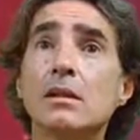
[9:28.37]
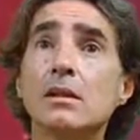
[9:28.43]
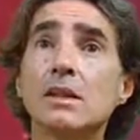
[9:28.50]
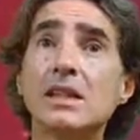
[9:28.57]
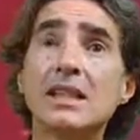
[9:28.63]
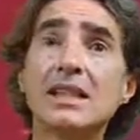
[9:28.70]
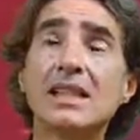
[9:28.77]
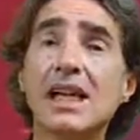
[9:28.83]

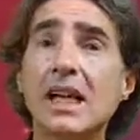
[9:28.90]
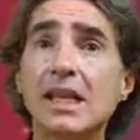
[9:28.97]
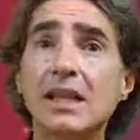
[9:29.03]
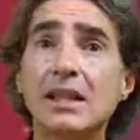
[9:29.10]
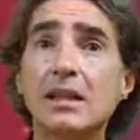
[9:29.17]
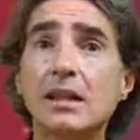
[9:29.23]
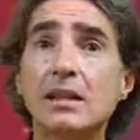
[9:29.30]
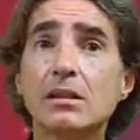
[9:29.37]

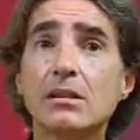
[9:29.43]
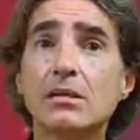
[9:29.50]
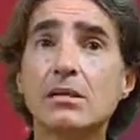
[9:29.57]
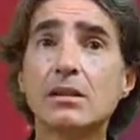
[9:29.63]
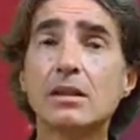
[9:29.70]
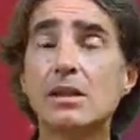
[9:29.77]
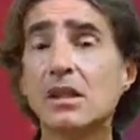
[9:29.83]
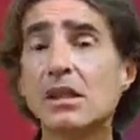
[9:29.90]
deciding,
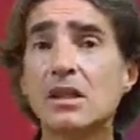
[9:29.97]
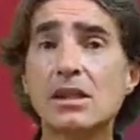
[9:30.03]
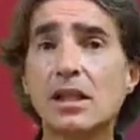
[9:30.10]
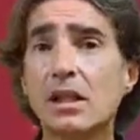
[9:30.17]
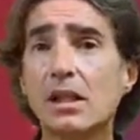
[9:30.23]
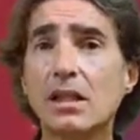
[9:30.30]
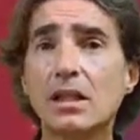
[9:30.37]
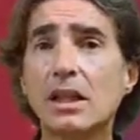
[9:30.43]

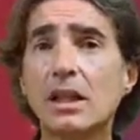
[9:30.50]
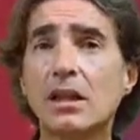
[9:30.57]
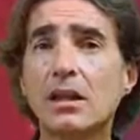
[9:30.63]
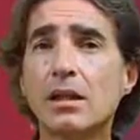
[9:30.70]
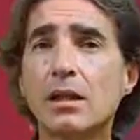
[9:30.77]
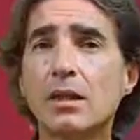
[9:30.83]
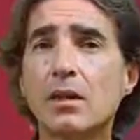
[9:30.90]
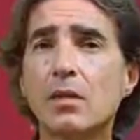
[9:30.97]
discerning
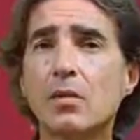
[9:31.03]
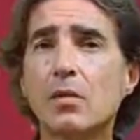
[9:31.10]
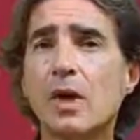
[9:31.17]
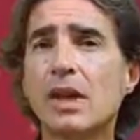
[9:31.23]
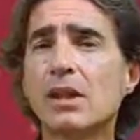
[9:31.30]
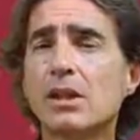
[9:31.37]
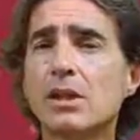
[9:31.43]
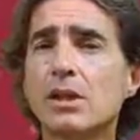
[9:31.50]
what
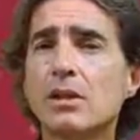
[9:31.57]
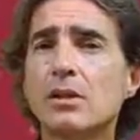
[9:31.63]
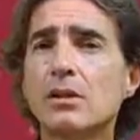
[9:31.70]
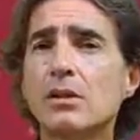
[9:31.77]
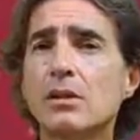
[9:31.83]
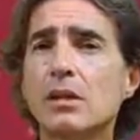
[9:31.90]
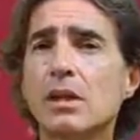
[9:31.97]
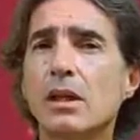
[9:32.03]
is
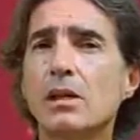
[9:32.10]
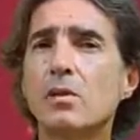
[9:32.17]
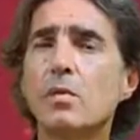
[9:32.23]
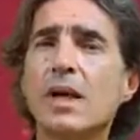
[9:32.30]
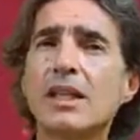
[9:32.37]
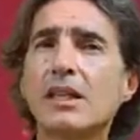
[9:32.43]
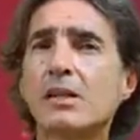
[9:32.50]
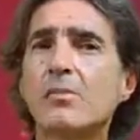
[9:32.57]
good and
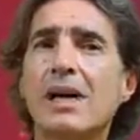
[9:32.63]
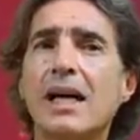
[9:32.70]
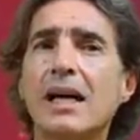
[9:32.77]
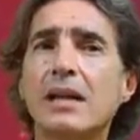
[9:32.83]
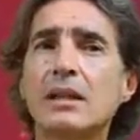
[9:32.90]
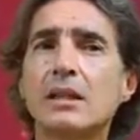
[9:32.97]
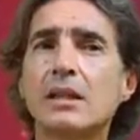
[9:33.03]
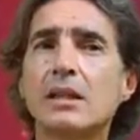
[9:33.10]
what is bad.
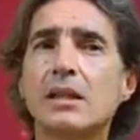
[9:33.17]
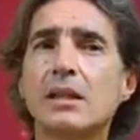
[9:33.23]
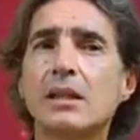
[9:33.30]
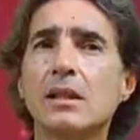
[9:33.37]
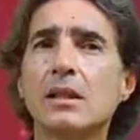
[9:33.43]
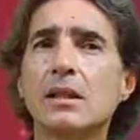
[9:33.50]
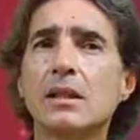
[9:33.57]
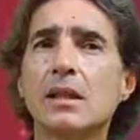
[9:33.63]

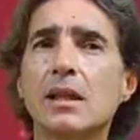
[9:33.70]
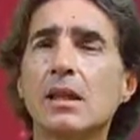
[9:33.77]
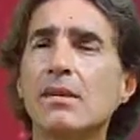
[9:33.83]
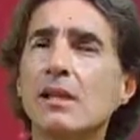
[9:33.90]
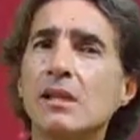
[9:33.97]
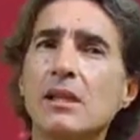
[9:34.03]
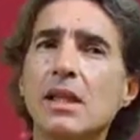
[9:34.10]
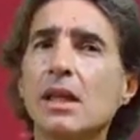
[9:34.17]
In
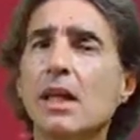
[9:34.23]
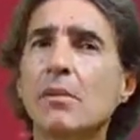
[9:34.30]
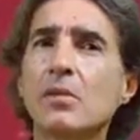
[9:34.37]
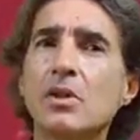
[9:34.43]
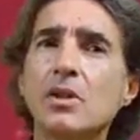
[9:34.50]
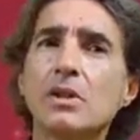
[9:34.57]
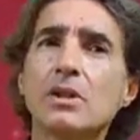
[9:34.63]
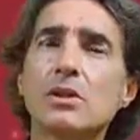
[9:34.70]
this thing I'm
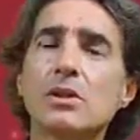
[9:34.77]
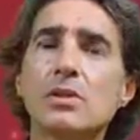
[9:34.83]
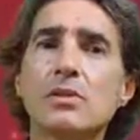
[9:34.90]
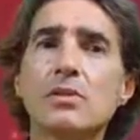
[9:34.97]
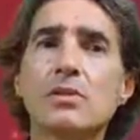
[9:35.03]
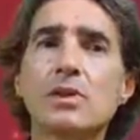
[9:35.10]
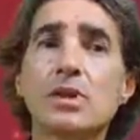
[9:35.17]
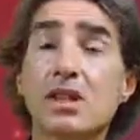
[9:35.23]
going to do
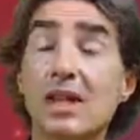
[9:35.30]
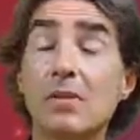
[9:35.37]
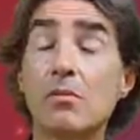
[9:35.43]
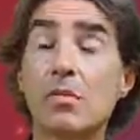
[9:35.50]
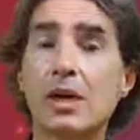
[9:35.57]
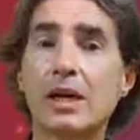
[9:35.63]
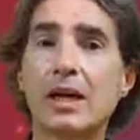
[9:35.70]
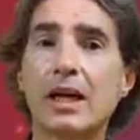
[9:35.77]
for
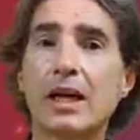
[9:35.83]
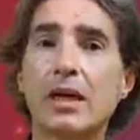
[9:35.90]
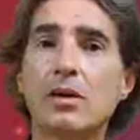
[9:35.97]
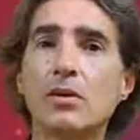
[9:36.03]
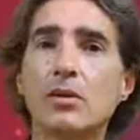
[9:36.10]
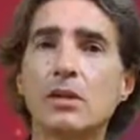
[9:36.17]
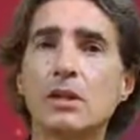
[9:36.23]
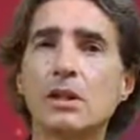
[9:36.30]
someone now,
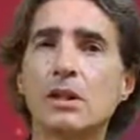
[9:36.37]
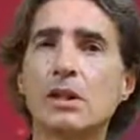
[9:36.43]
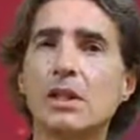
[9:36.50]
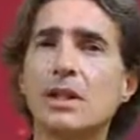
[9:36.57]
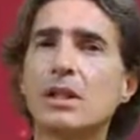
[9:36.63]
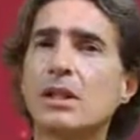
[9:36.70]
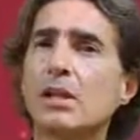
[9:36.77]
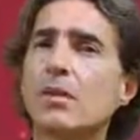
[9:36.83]

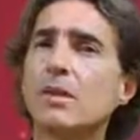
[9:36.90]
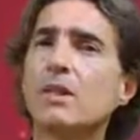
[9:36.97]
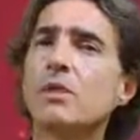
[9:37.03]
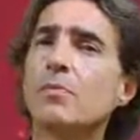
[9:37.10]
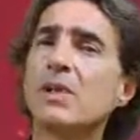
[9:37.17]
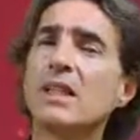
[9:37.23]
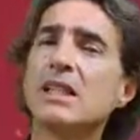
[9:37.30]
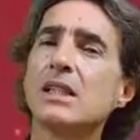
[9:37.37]
is it going to
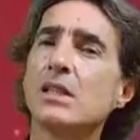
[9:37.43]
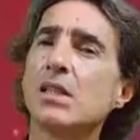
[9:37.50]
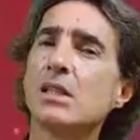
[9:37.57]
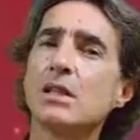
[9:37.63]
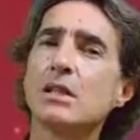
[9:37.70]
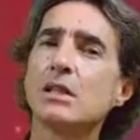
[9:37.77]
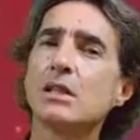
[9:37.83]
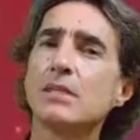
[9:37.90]
please
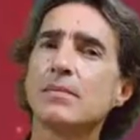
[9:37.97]
God?